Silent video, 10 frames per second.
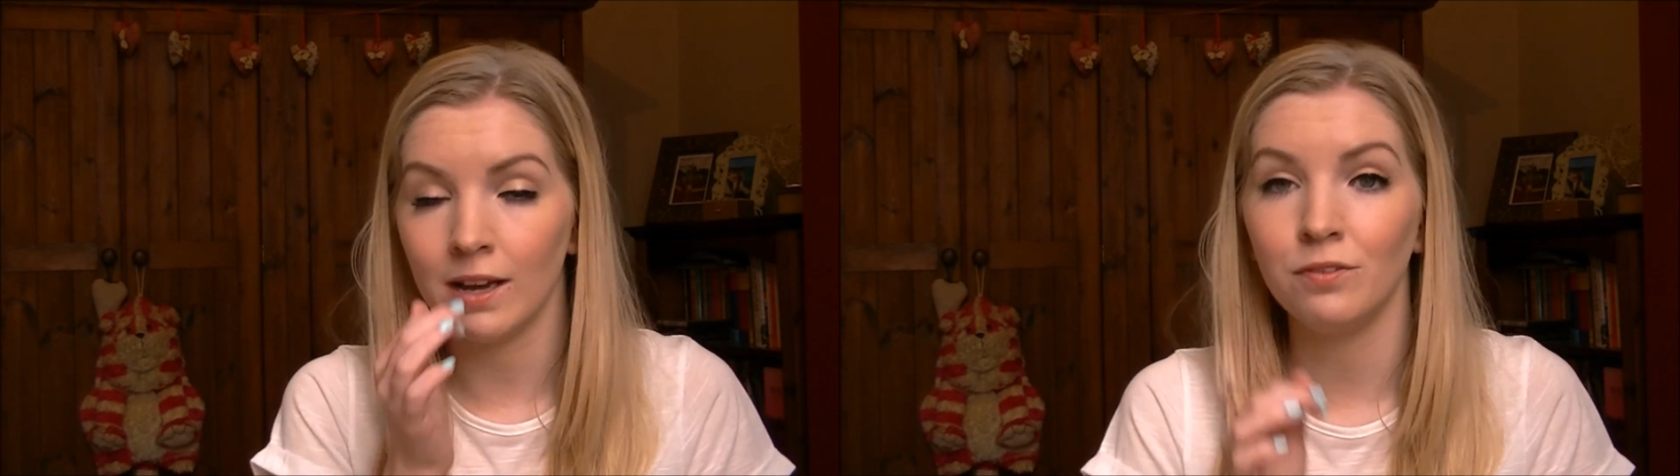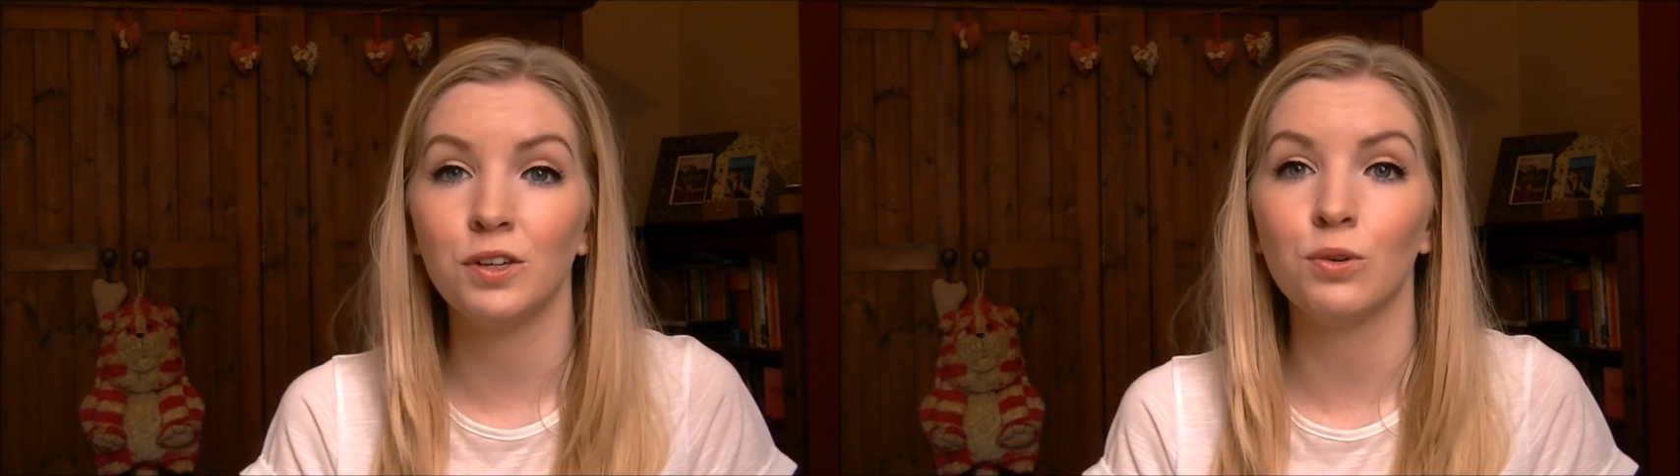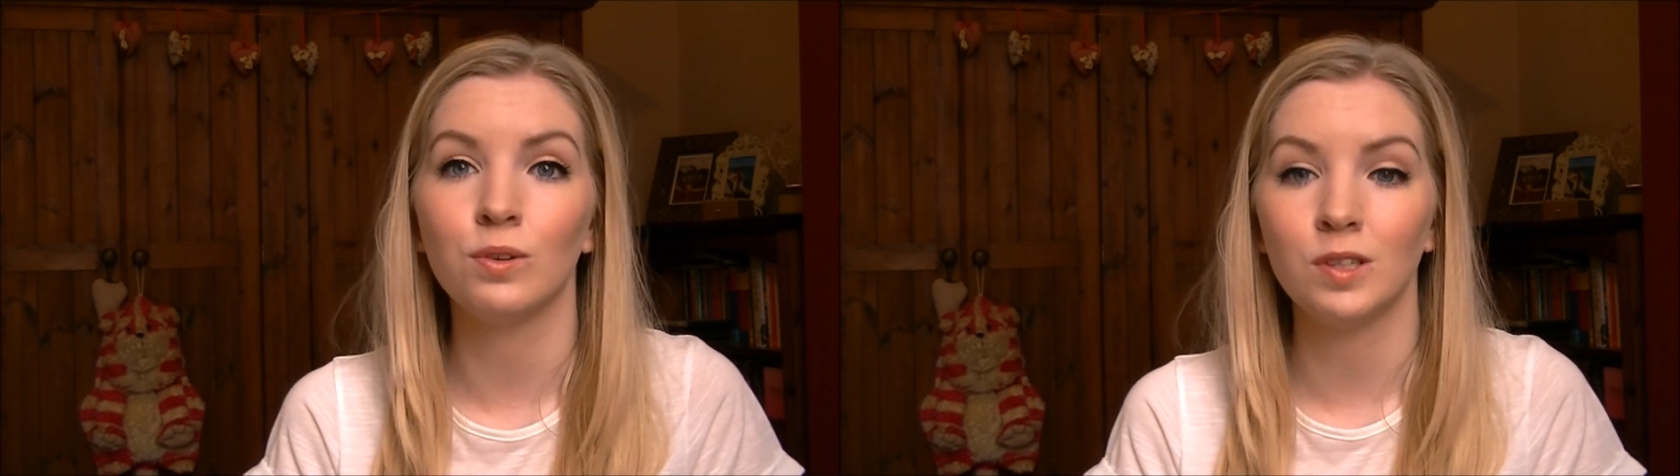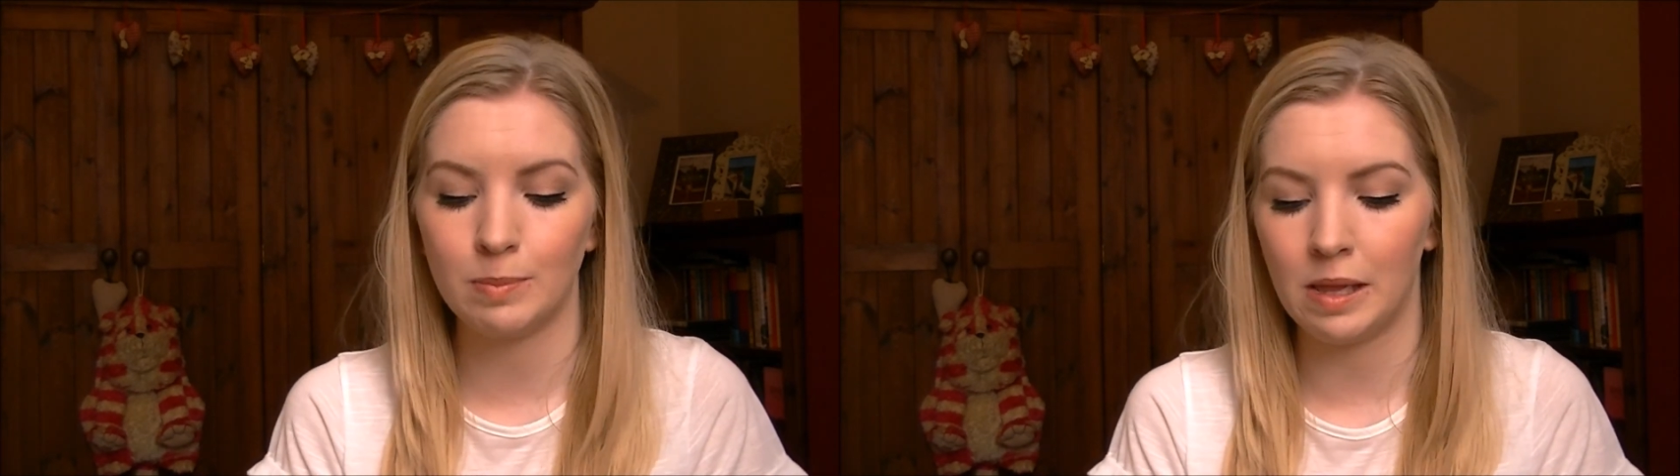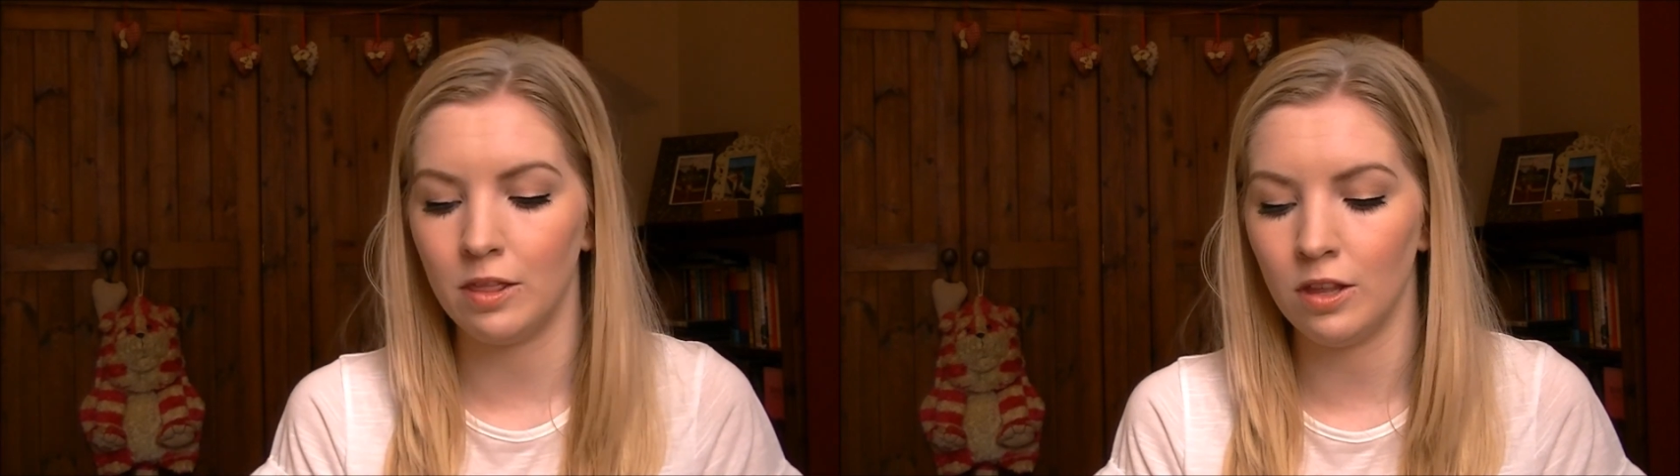have to go and
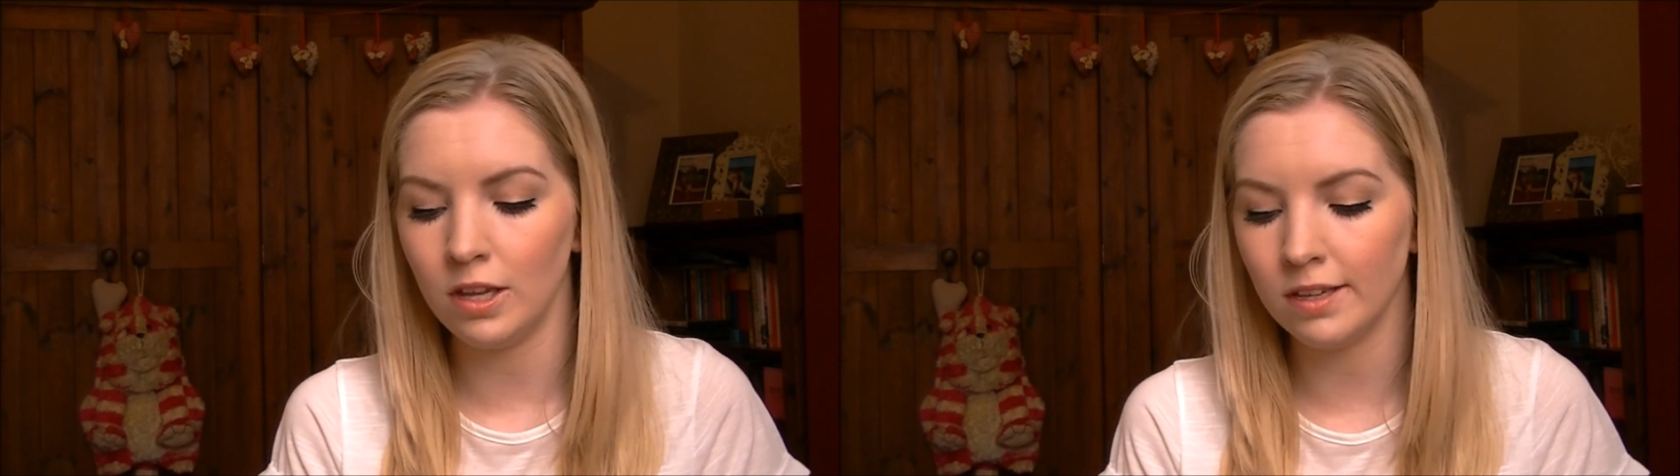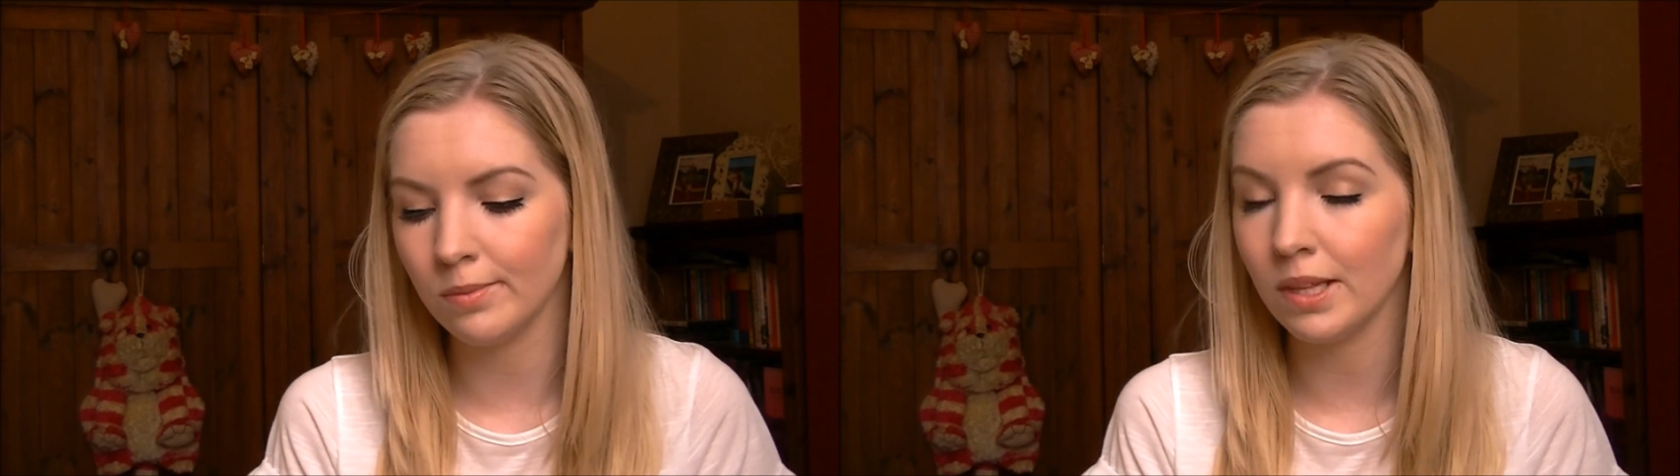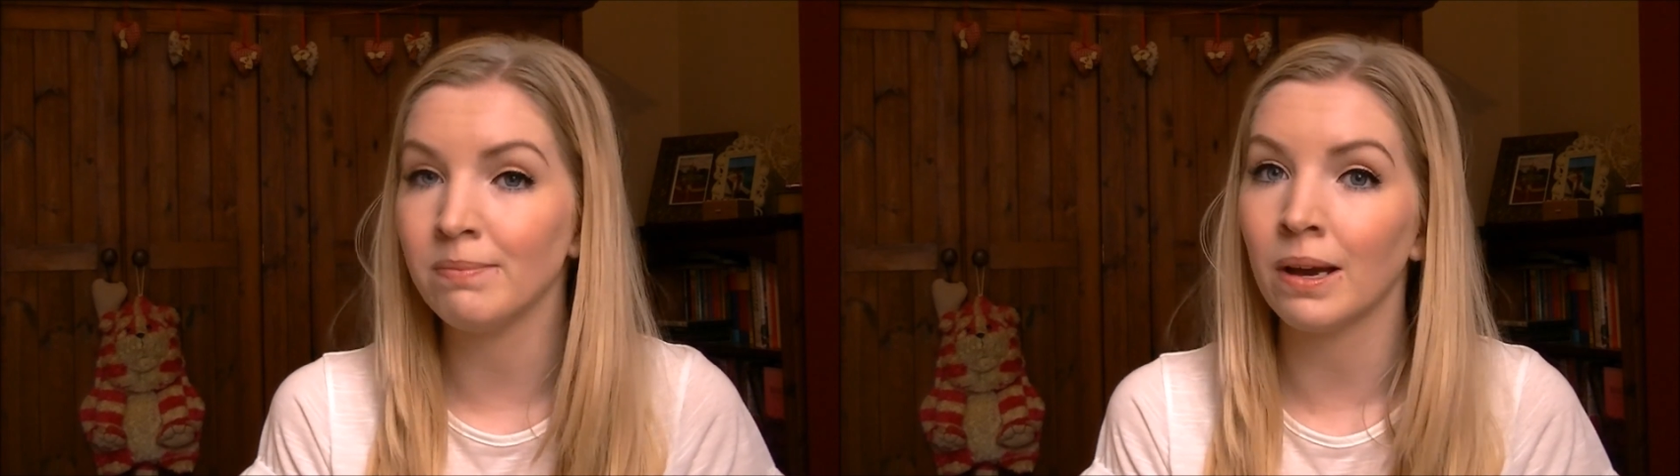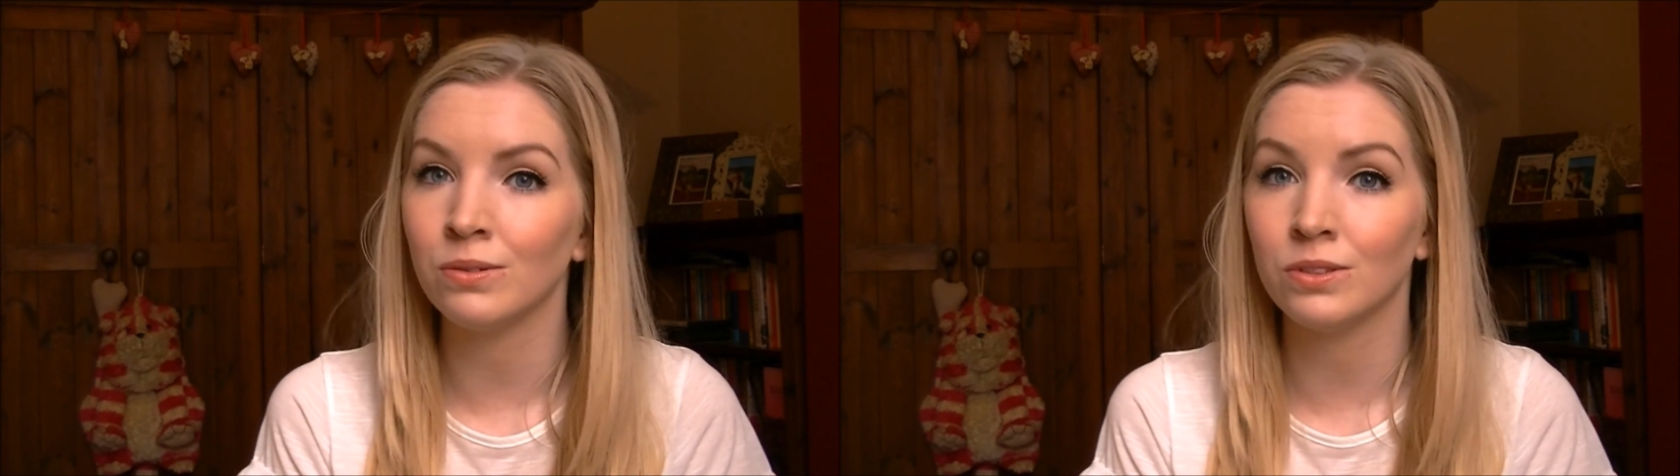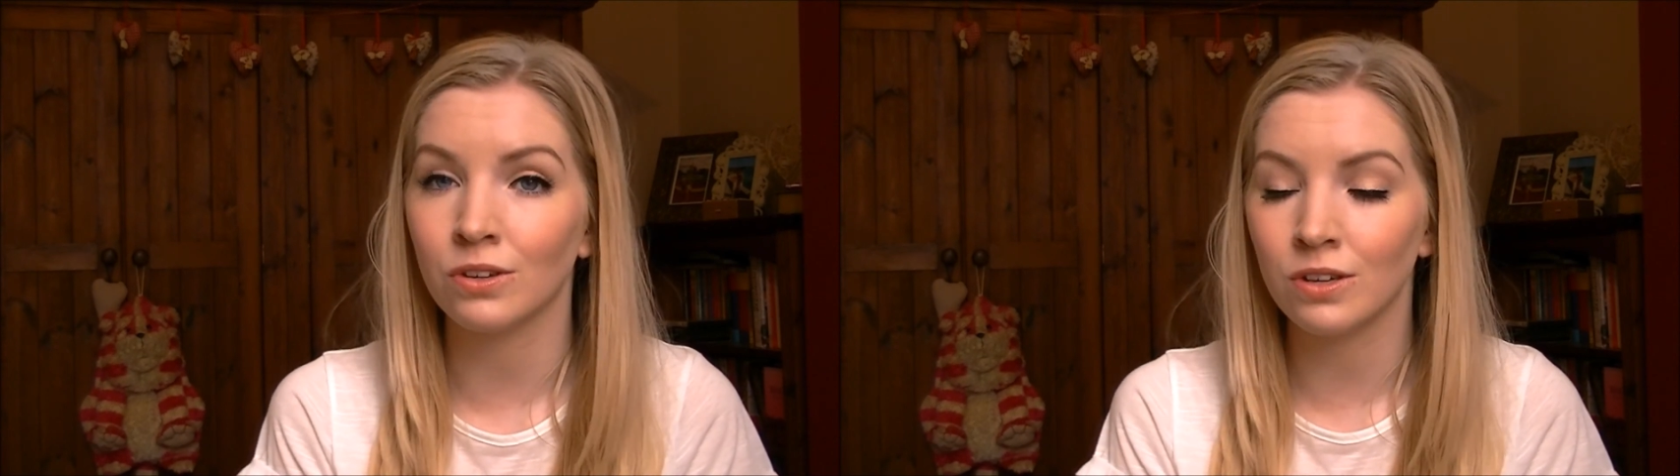spend £30 something
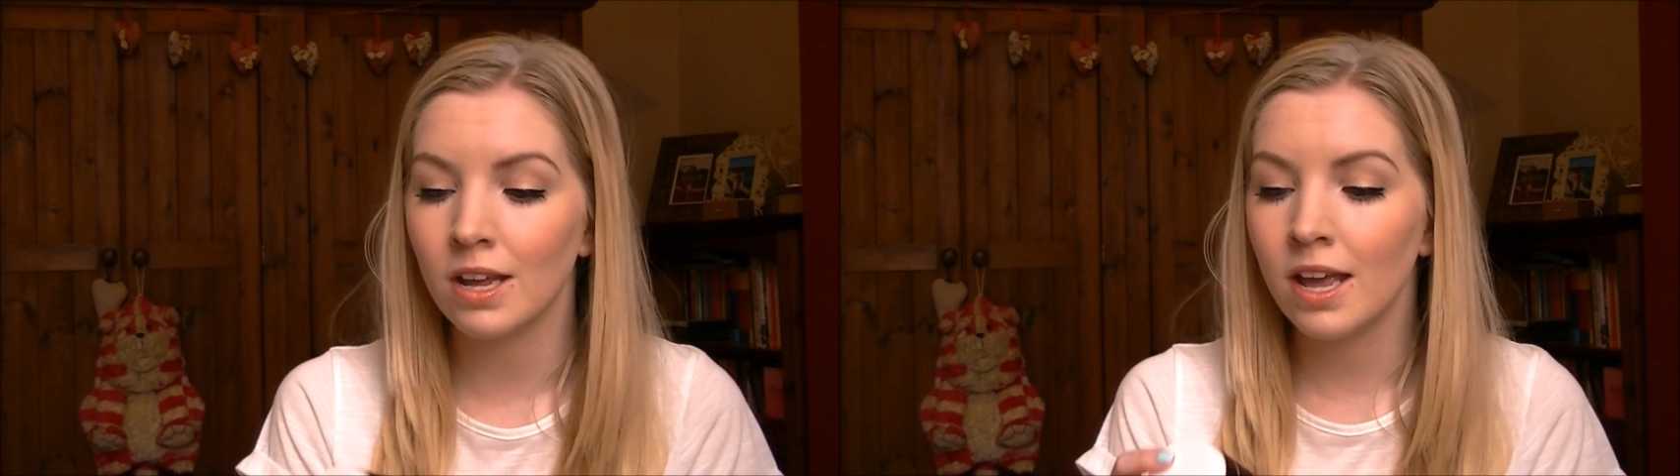on,